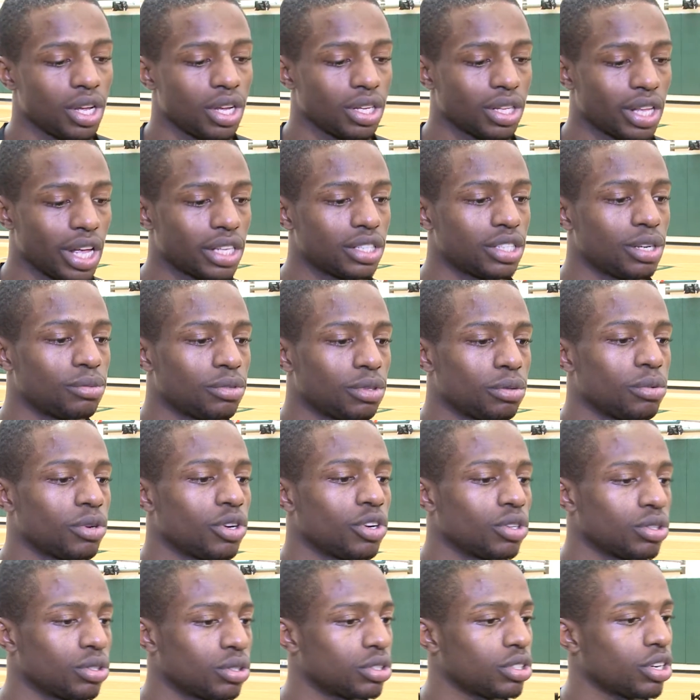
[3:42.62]
that's something we're
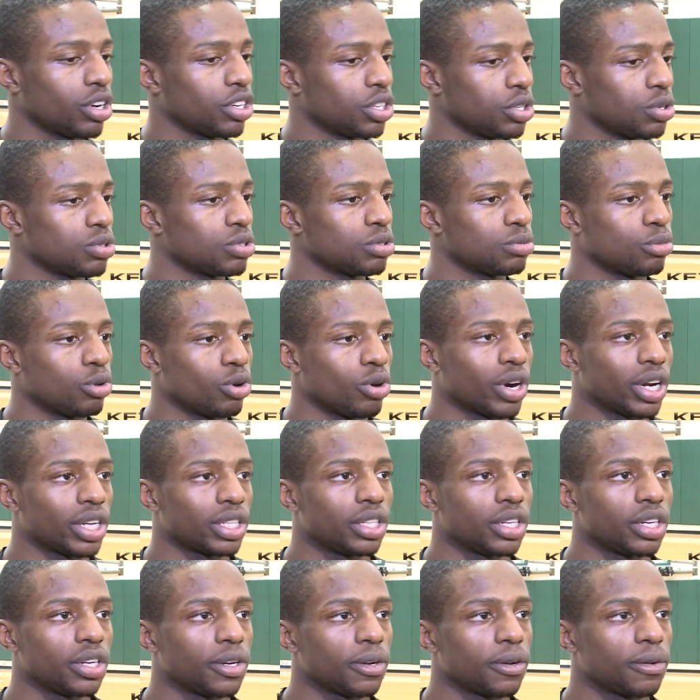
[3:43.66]
going to start using more, I
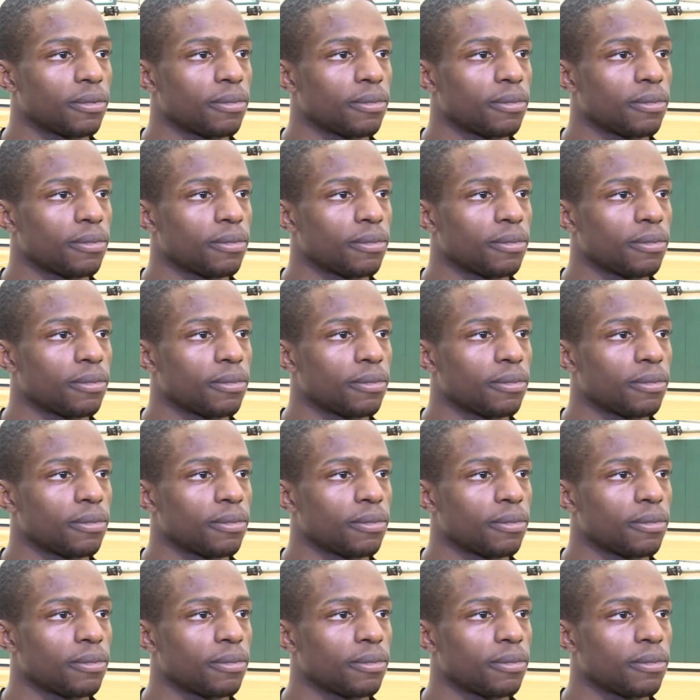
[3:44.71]
think.